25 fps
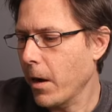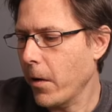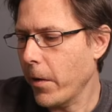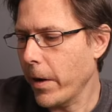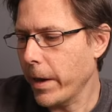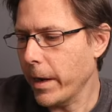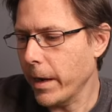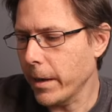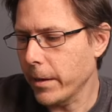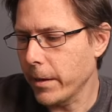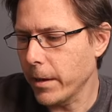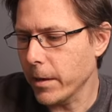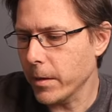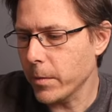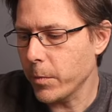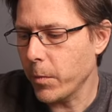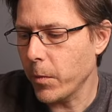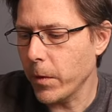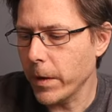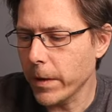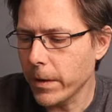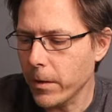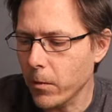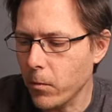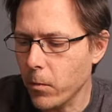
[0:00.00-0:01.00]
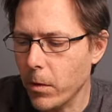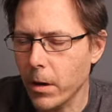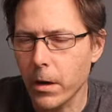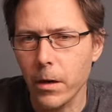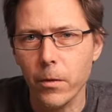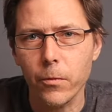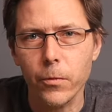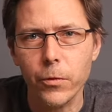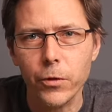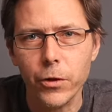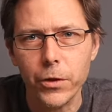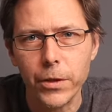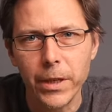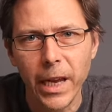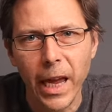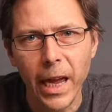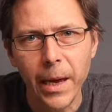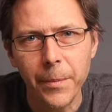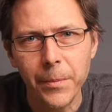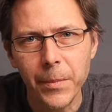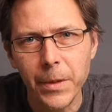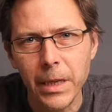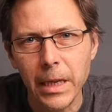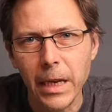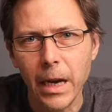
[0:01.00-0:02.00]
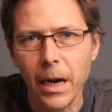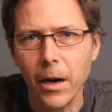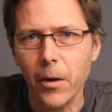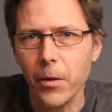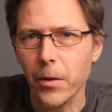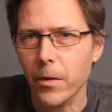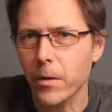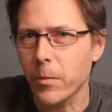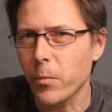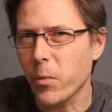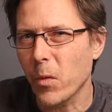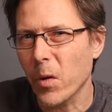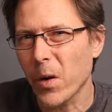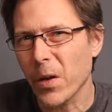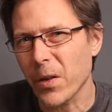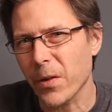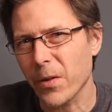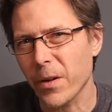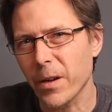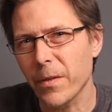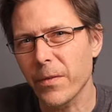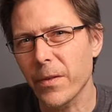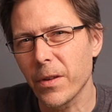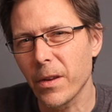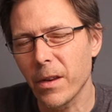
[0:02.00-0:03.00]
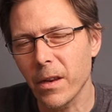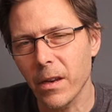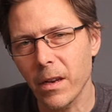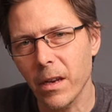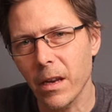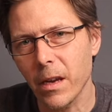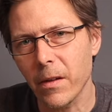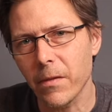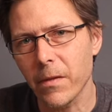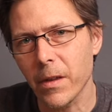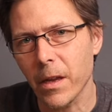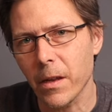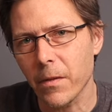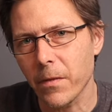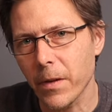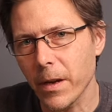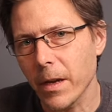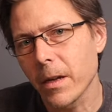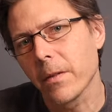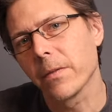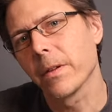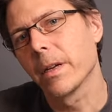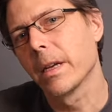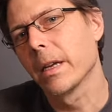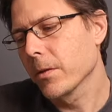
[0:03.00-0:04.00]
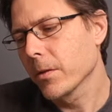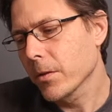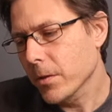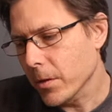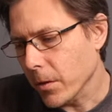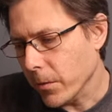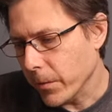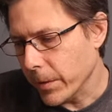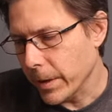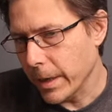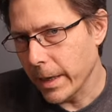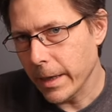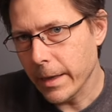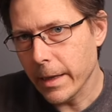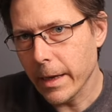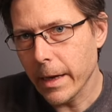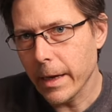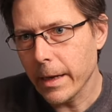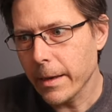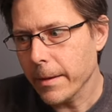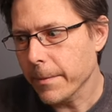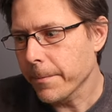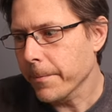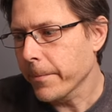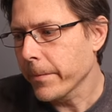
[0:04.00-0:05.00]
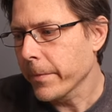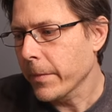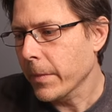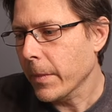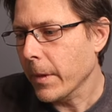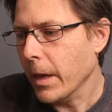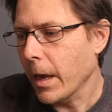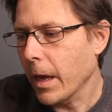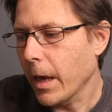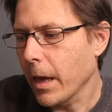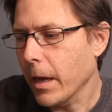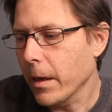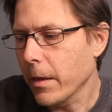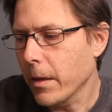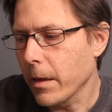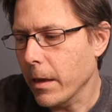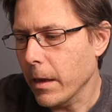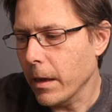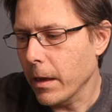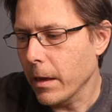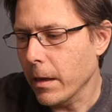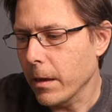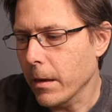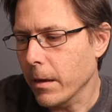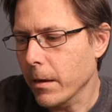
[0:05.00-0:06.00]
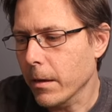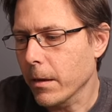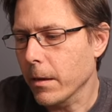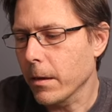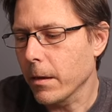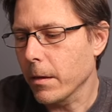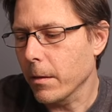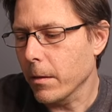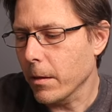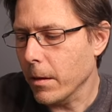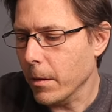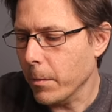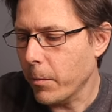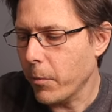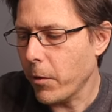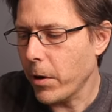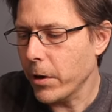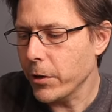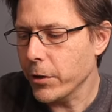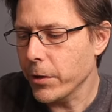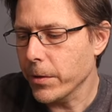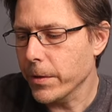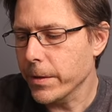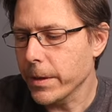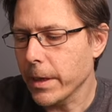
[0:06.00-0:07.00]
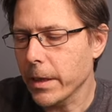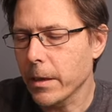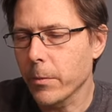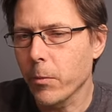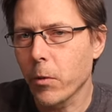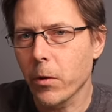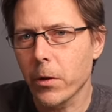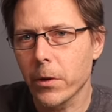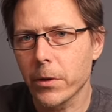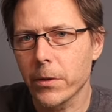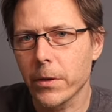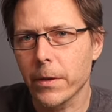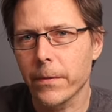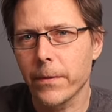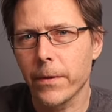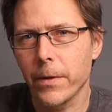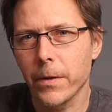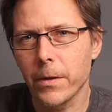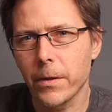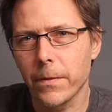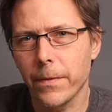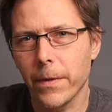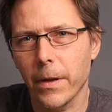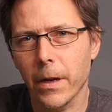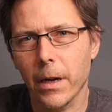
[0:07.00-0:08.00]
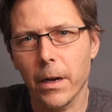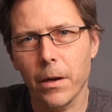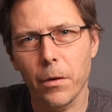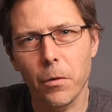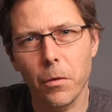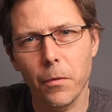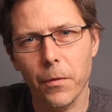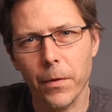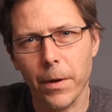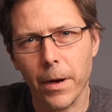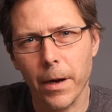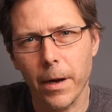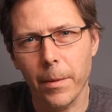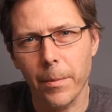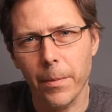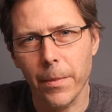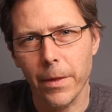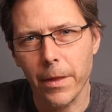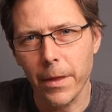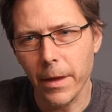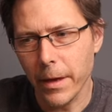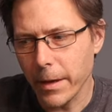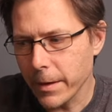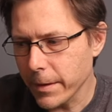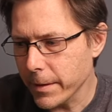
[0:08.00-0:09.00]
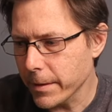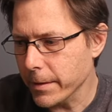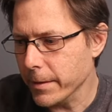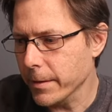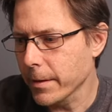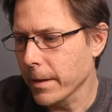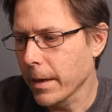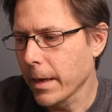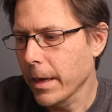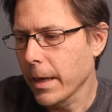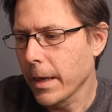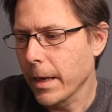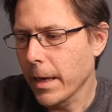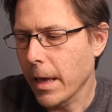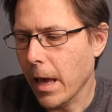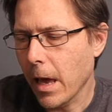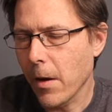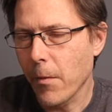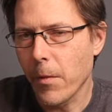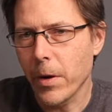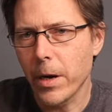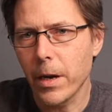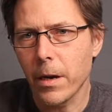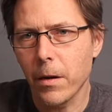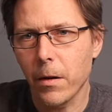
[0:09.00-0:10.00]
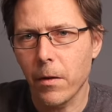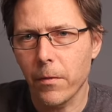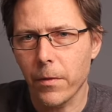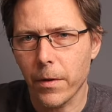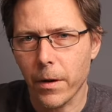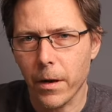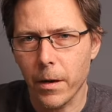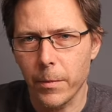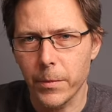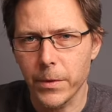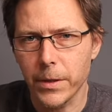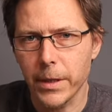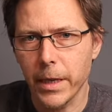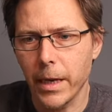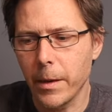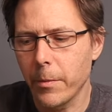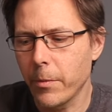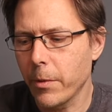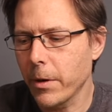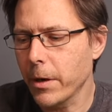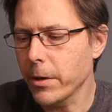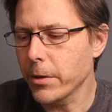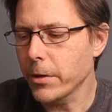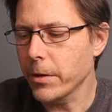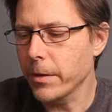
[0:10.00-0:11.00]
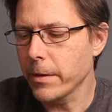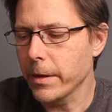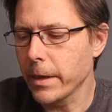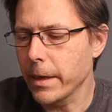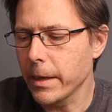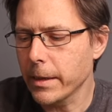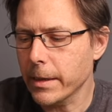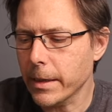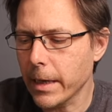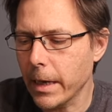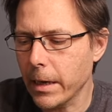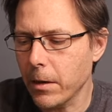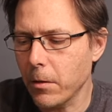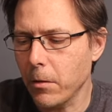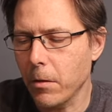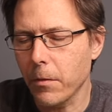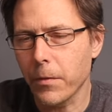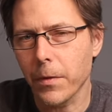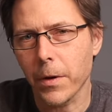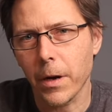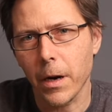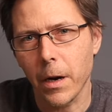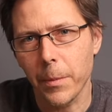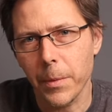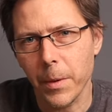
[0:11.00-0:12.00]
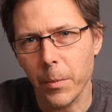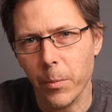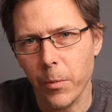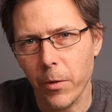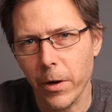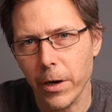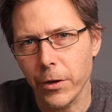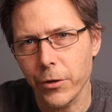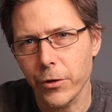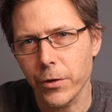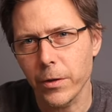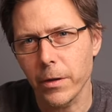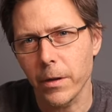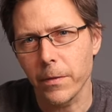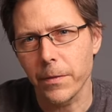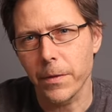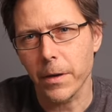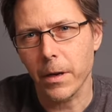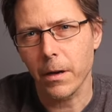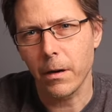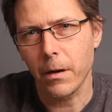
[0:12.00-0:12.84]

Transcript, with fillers: All right, at this point, the water would just empty out of the boiler if you didn't have that valve. So we need that. And the, the pressure inside the boiler is, first of all, got to overcome this. And when it overcomes that pressure, then it's got to overcome the pressure of the